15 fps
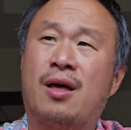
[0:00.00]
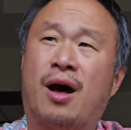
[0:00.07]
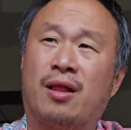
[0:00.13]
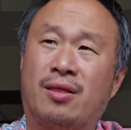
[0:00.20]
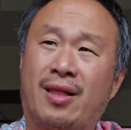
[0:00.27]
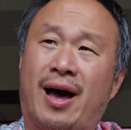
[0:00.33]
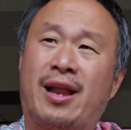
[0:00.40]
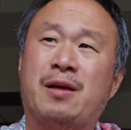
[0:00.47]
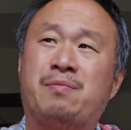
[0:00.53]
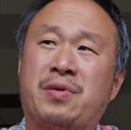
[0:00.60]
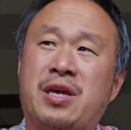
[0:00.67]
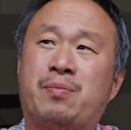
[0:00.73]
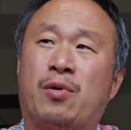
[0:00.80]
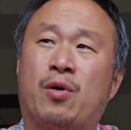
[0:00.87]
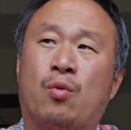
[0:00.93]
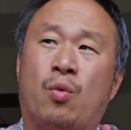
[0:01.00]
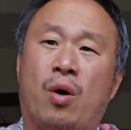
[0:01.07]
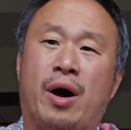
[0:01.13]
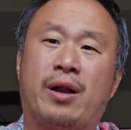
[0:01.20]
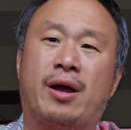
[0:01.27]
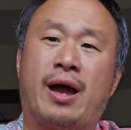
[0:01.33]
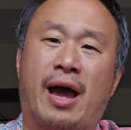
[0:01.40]
a lot of people
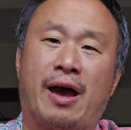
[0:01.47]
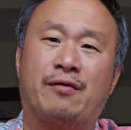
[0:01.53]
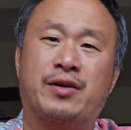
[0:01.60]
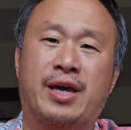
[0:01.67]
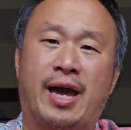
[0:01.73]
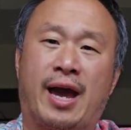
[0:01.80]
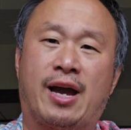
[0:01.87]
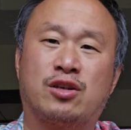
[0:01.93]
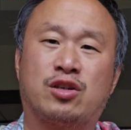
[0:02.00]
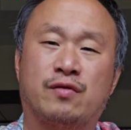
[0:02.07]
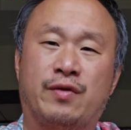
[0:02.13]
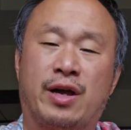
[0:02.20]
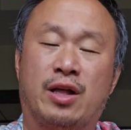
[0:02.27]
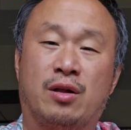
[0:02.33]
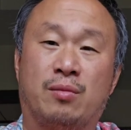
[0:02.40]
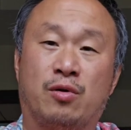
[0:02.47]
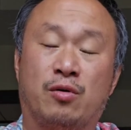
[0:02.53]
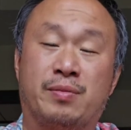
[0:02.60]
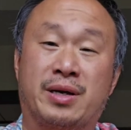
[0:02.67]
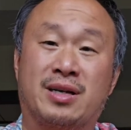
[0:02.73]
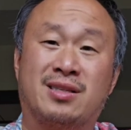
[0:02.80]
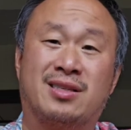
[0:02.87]
want to have cash
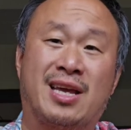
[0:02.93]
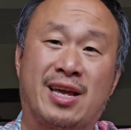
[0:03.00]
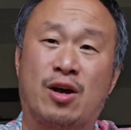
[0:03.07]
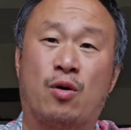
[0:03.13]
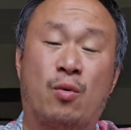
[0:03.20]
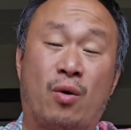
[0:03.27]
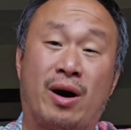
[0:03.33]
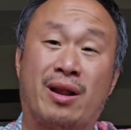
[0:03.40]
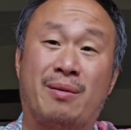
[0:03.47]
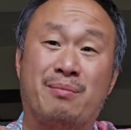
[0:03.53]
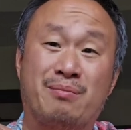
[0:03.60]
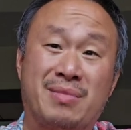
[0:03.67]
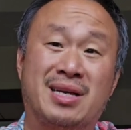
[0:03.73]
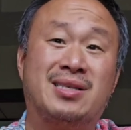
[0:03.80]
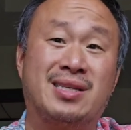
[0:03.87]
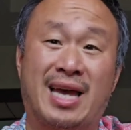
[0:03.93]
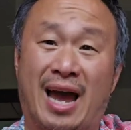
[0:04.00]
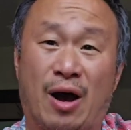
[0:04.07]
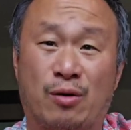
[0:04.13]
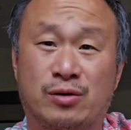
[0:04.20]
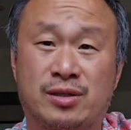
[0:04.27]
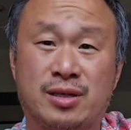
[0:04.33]
available because they don't want to miss
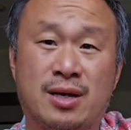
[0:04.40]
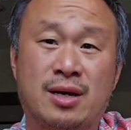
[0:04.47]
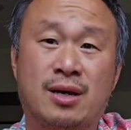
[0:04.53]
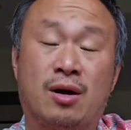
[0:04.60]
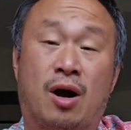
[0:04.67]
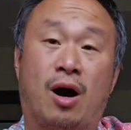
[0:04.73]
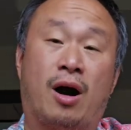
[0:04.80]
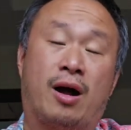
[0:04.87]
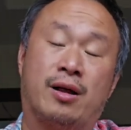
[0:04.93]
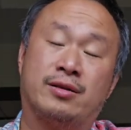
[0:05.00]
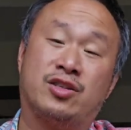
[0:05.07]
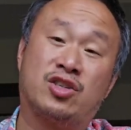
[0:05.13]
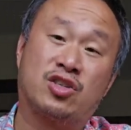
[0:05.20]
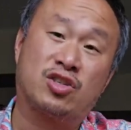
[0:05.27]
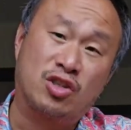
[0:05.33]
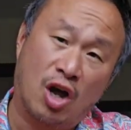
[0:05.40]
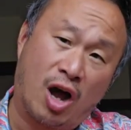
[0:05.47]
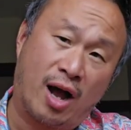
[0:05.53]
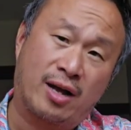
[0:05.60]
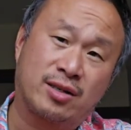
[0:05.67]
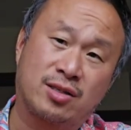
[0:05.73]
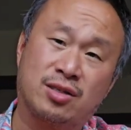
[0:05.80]
out on
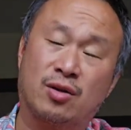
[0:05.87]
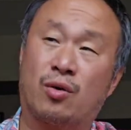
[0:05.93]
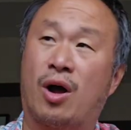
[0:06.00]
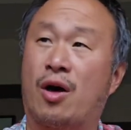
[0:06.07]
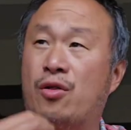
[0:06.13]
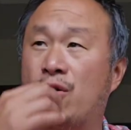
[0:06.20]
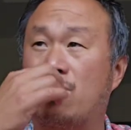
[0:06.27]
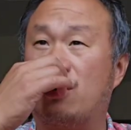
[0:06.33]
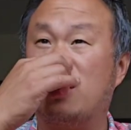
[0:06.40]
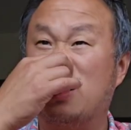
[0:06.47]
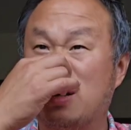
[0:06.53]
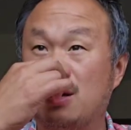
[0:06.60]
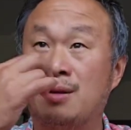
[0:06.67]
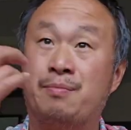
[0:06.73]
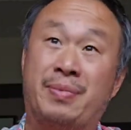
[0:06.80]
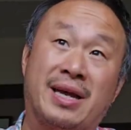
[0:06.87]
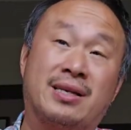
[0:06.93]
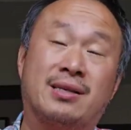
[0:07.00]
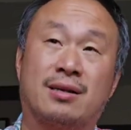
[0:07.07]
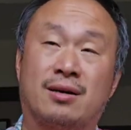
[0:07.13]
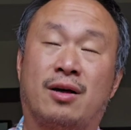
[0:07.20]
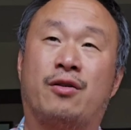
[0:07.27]
stocks or other
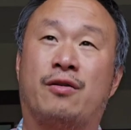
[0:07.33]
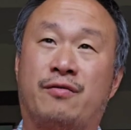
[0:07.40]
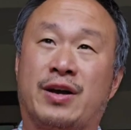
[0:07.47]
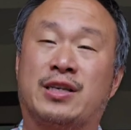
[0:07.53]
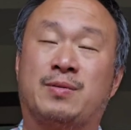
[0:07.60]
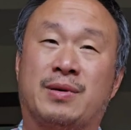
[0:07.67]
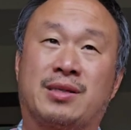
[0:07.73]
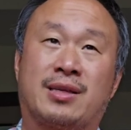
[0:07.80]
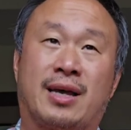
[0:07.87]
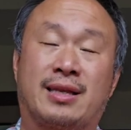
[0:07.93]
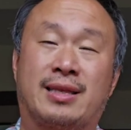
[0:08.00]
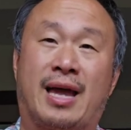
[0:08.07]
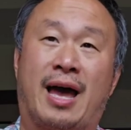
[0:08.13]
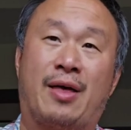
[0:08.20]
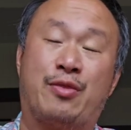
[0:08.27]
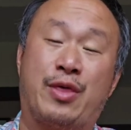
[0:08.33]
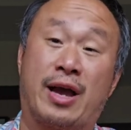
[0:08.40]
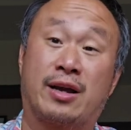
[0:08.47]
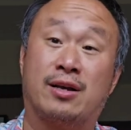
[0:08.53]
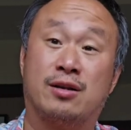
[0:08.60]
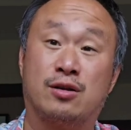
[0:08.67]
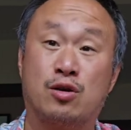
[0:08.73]
investments like that
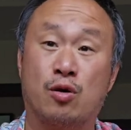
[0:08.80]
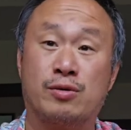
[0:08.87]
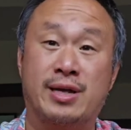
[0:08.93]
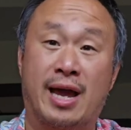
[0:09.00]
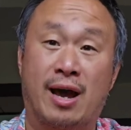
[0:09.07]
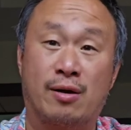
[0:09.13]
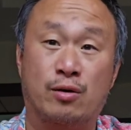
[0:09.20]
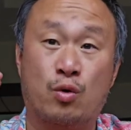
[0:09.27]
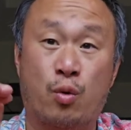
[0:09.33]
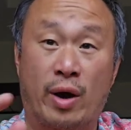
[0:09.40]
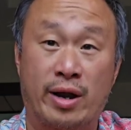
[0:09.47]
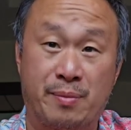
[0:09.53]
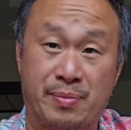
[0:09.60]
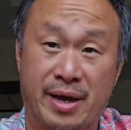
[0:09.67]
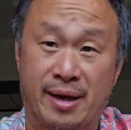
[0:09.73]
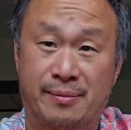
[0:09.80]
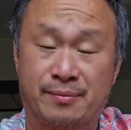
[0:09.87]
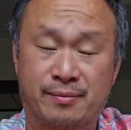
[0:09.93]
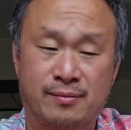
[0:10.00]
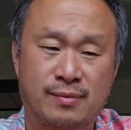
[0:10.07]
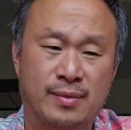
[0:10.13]
that could go down quite a bit.